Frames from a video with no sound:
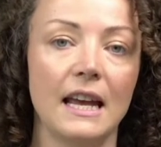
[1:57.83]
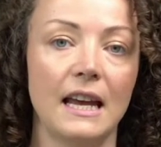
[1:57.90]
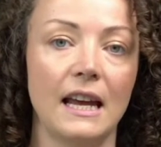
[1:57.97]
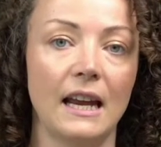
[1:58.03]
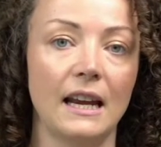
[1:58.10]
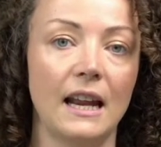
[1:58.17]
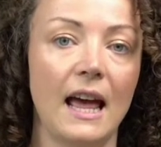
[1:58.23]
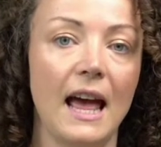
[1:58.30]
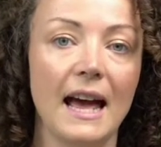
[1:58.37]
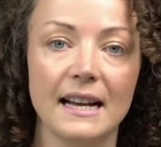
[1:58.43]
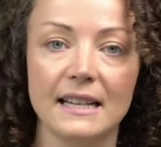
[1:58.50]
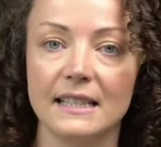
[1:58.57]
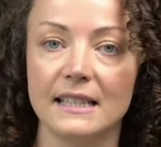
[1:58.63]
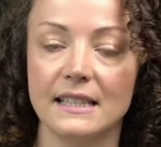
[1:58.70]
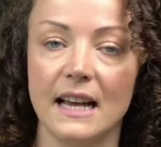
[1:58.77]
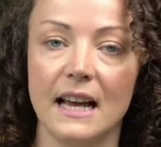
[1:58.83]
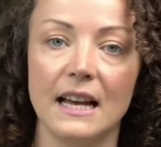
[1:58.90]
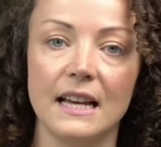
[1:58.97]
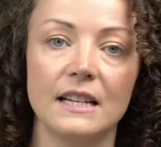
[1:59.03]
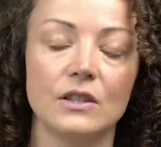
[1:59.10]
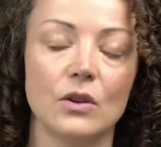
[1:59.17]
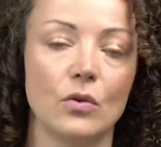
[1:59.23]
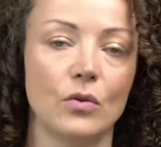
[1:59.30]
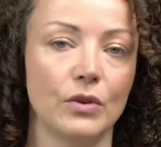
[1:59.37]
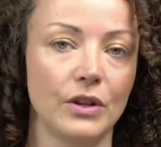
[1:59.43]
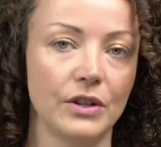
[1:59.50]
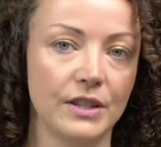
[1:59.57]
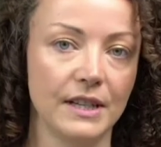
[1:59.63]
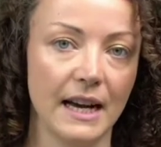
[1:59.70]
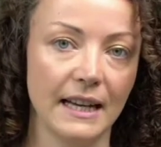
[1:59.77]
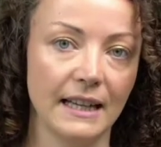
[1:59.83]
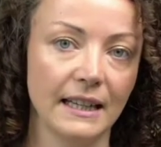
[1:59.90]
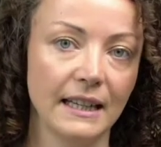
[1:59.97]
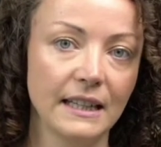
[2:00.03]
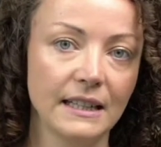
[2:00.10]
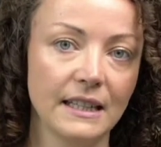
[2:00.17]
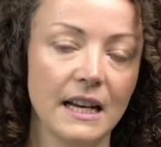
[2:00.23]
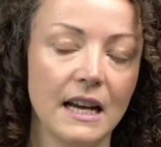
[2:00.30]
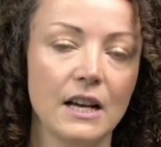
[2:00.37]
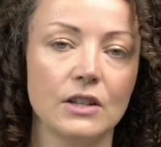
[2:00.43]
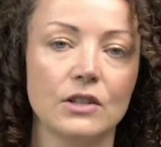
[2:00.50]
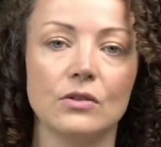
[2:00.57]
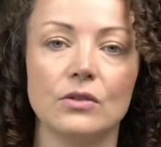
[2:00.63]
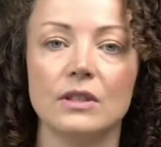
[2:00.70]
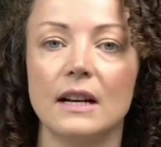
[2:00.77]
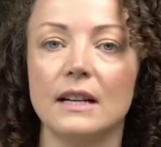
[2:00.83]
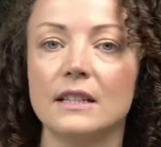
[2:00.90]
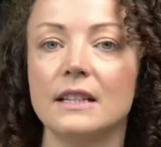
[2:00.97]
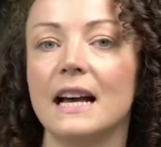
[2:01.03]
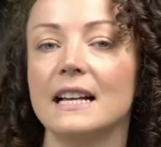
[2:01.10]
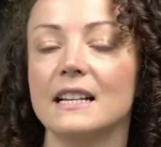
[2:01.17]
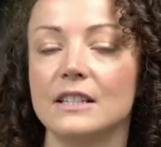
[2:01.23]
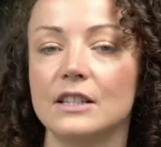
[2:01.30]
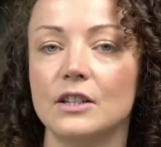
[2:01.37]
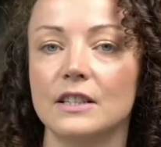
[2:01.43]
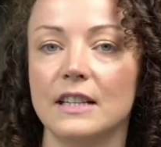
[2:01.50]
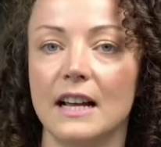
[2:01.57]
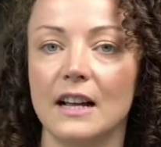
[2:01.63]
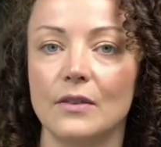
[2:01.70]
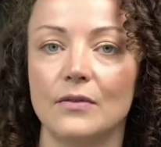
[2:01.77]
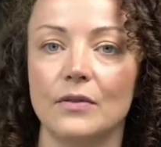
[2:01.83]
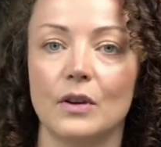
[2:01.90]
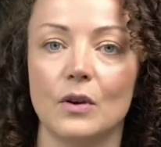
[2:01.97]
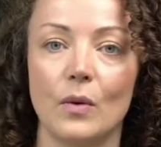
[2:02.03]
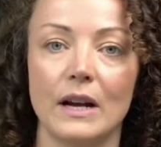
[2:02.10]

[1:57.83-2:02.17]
in exercise or your diet? So start to ask yourself the